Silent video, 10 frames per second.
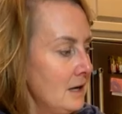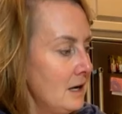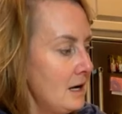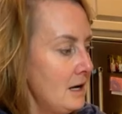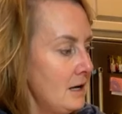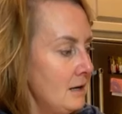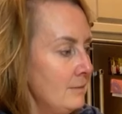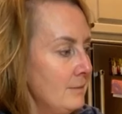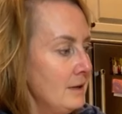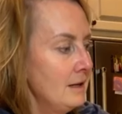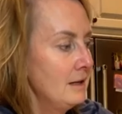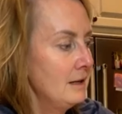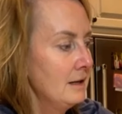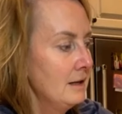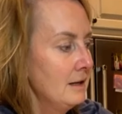I don't know it
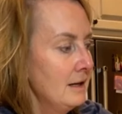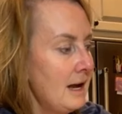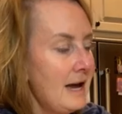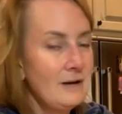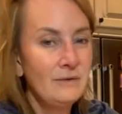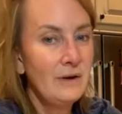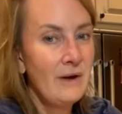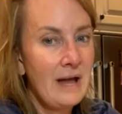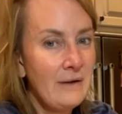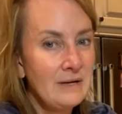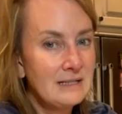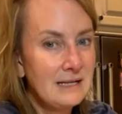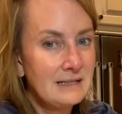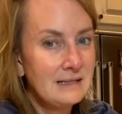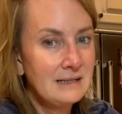doesn't. I guess I don't put
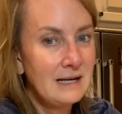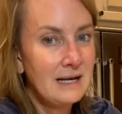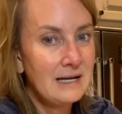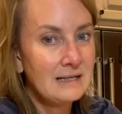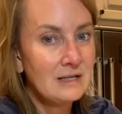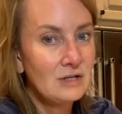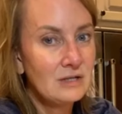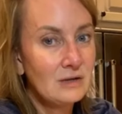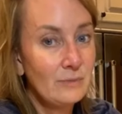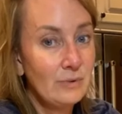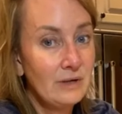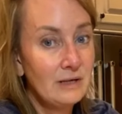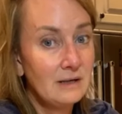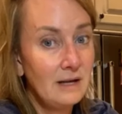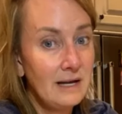like a lot of,
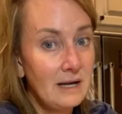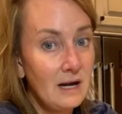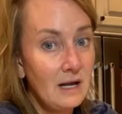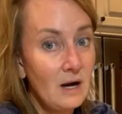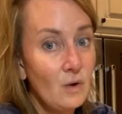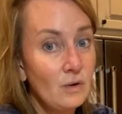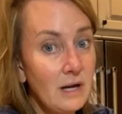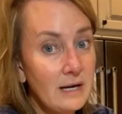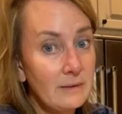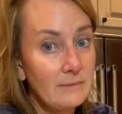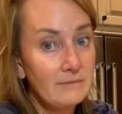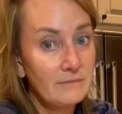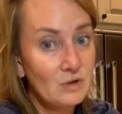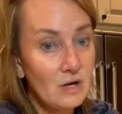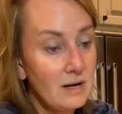she's talking about these.
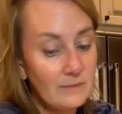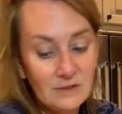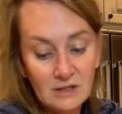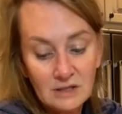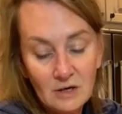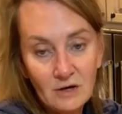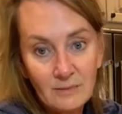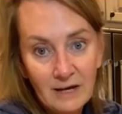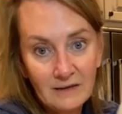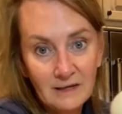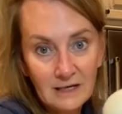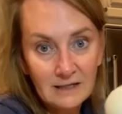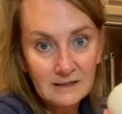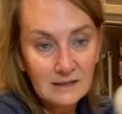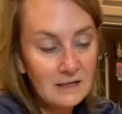Uh, I just
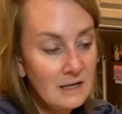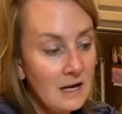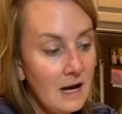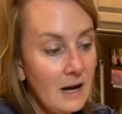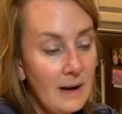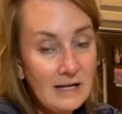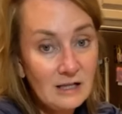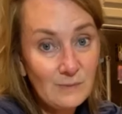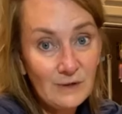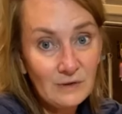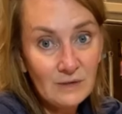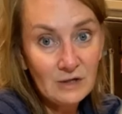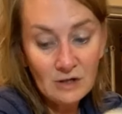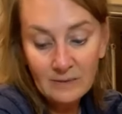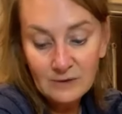drops on each ball
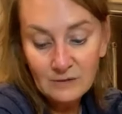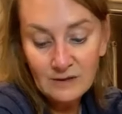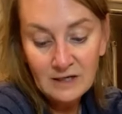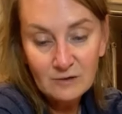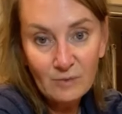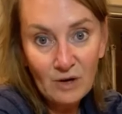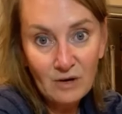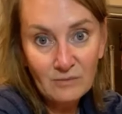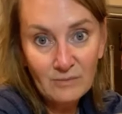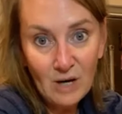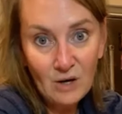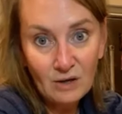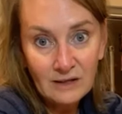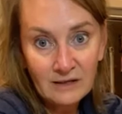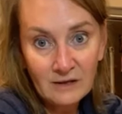and then throw it in the dryer.
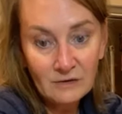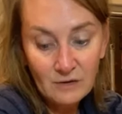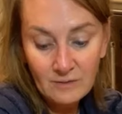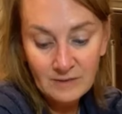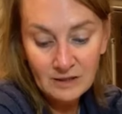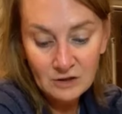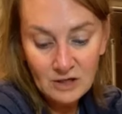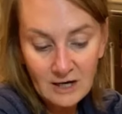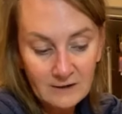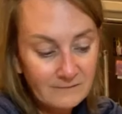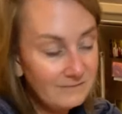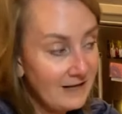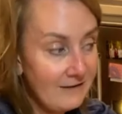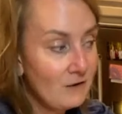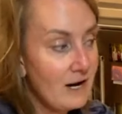Never polka dotted oil
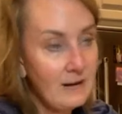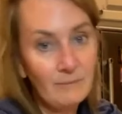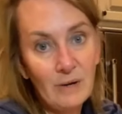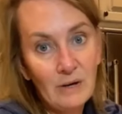laundry.